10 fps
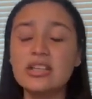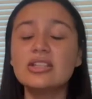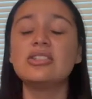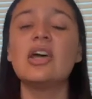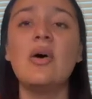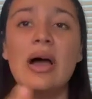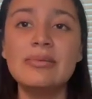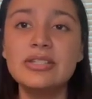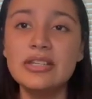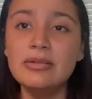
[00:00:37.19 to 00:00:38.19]
So I'm
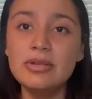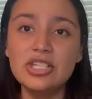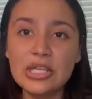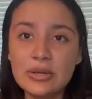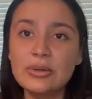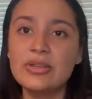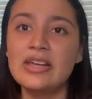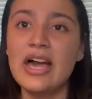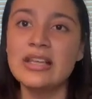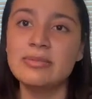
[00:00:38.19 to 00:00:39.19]
just gonna be sharing with you
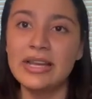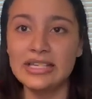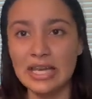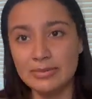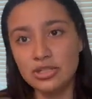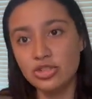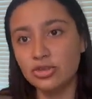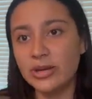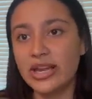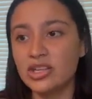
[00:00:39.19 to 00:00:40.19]
guys my tips and
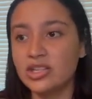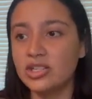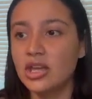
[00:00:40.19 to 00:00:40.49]
tricks.